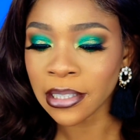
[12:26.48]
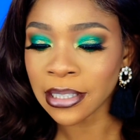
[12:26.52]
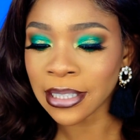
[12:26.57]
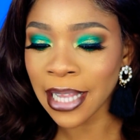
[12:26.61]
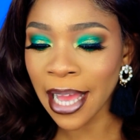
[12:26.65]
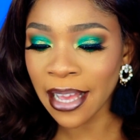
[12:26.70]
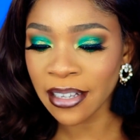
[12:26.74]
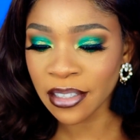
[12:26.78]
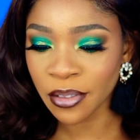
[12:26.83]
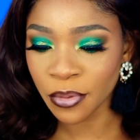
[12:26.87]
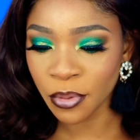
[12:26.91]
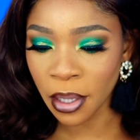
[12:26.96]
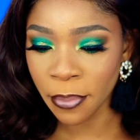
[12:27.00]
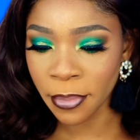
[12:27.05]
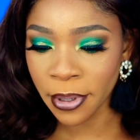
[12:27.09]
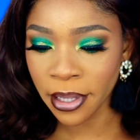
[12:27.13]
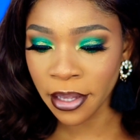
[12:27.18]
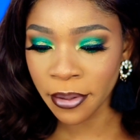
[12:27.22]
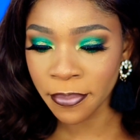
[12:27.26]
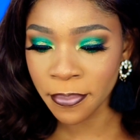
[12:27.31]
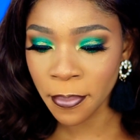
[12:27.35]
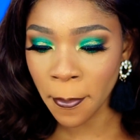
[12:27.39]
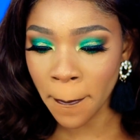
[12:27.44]
That's way
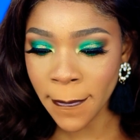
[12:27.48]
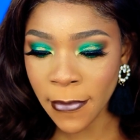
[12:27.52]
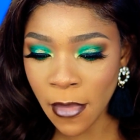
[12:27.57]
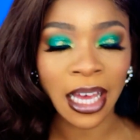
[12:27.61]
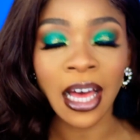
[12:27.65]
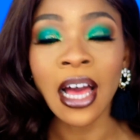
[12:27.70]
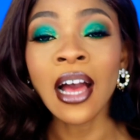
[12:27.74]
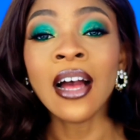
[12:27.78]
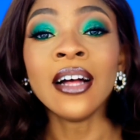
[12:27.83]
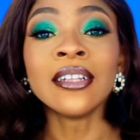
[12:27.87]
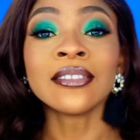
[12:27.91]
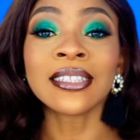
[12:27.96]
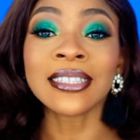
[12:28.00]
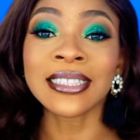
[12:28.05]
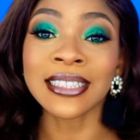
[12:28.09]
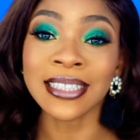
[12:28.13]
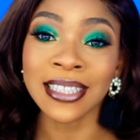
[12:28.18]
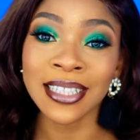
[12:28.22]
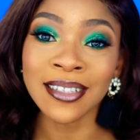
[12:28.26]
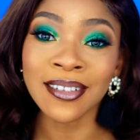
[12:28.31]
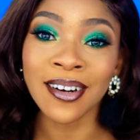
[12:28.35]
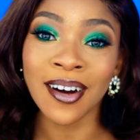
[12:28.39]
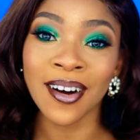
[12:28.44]
better. To
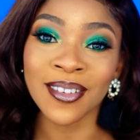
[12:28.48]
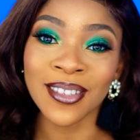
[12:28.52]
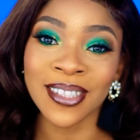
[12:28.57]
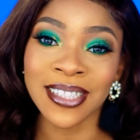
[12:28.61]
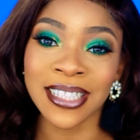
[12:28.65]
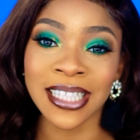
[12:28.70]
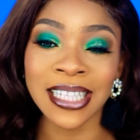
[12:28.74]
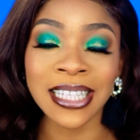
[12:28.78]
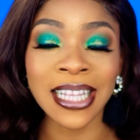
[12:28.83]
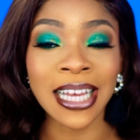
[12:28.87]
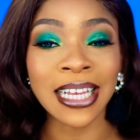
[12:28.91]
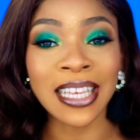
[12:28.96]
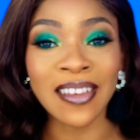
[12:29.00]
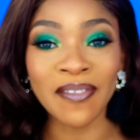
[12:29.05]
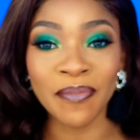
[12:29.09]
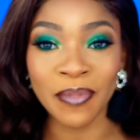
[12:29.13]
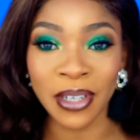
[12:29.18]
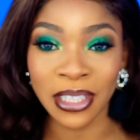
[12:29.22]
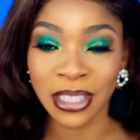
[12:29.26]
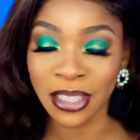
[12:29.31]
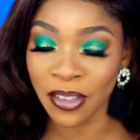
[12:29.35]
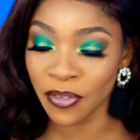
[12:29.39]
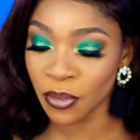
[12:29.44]
seal all this in and give
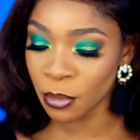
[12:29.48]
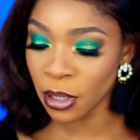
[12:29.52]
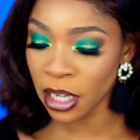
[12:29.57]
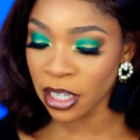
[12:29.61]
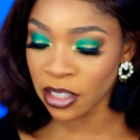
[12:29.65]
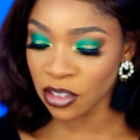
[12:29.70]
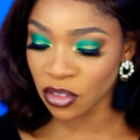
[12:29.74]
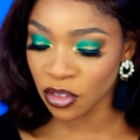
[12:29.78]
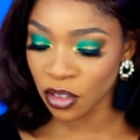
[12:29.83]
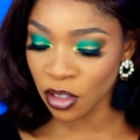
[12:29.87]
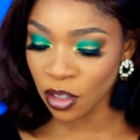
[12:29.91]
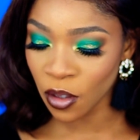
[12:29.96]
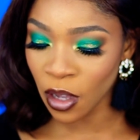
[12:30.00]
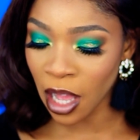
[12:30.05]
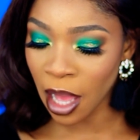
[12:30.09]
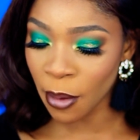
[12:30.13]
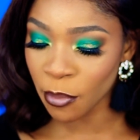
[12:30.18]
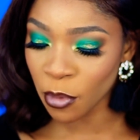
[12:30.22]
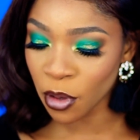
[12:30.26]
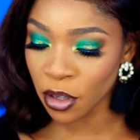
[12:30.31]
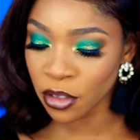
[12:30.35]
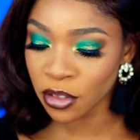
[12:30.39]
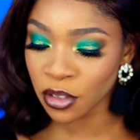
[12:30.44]
myself an extra glow,
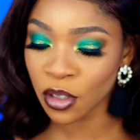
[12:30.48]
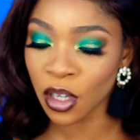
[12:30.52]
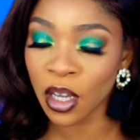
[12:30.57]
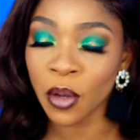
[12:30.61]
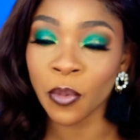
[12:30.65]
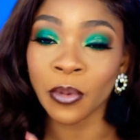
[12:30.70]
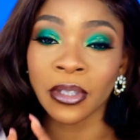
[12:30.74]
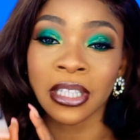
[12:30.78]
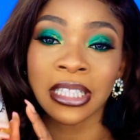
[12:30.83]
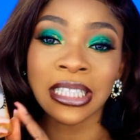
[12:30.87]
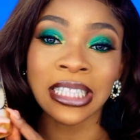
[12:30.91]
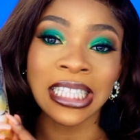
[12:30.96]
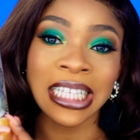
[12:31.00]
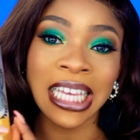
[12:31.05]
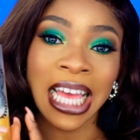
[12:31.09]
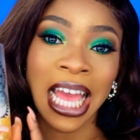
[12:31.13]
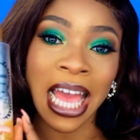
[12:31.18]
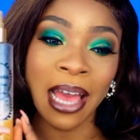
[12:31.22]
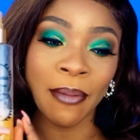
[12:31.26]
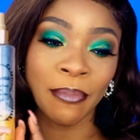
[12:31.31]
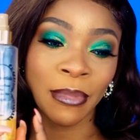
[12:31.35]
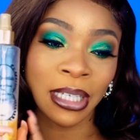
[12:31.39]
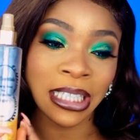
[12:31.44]
I'm going to go in with the
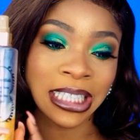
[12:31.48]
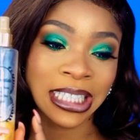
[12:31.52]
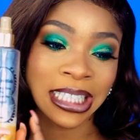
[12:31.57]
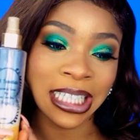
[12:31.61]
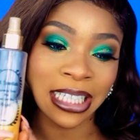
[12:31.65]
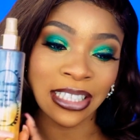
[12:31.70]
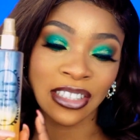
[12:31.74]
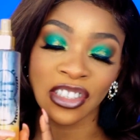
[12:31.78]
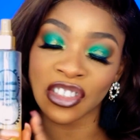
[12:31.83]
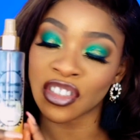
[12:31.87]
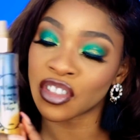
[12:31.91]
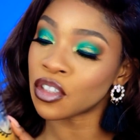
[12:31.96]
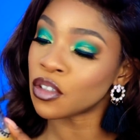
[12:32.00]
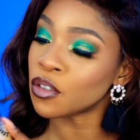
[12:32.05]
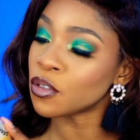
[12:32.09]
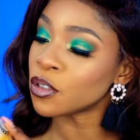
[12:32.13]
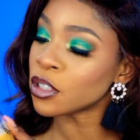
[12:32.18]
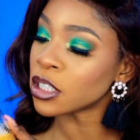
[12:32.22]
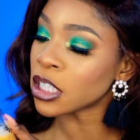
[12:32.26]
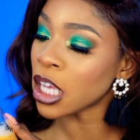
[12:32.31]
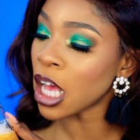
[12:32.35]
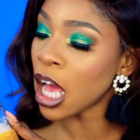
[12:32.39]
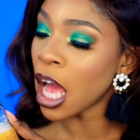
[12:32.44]
TF
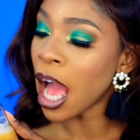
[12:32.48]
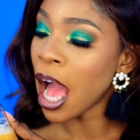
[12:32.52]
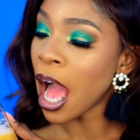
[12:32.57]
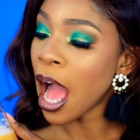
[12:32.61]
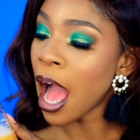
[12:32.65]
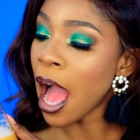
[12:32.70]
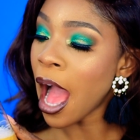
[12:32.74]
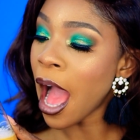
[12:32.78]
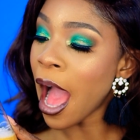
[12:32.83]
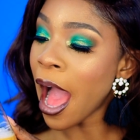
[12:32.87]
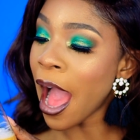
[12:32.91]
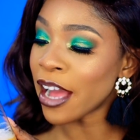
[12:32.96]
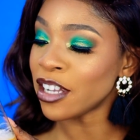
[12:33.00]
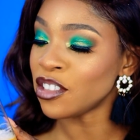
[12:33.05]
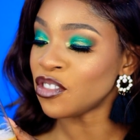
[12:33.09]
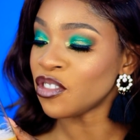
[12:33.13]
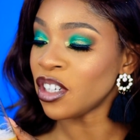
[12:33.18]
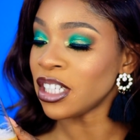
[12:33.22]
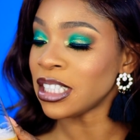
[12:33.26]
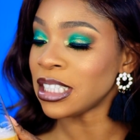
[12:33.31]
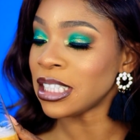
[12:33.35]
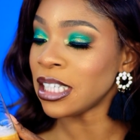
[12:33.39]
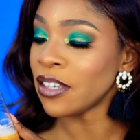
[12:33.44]
Essential
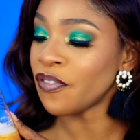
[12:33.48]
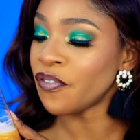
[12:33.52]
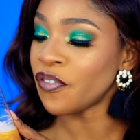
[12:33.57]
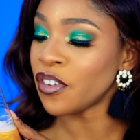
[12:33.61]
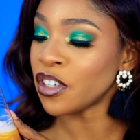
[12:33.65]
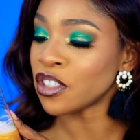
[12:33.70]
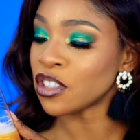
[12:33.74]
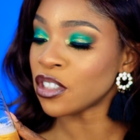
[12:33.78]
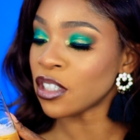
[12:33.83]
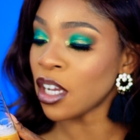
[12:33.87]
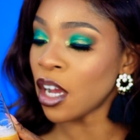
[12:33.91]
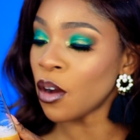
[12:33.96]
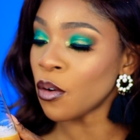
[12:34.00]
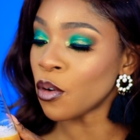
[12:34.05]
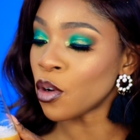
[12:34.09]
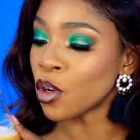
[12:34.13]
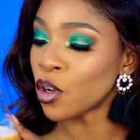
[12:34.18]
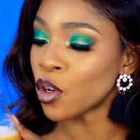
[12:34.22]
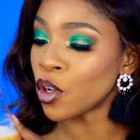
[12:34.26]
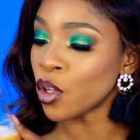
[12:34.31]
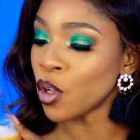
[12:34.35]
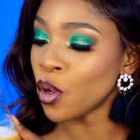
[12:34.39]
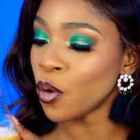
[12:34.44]
Hydrating Facial
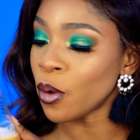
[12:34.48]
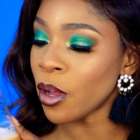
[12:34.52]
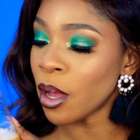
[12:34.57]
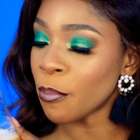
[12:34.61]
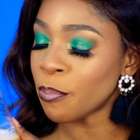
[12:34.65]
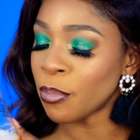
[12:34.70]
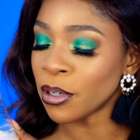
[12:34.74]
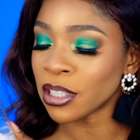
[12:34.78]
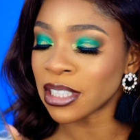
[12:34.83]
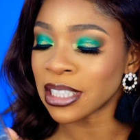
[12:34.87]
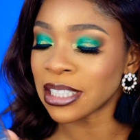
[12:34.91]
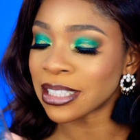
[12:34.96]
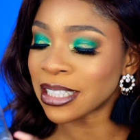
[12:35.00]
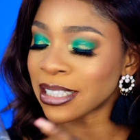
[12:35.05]
Glow Body.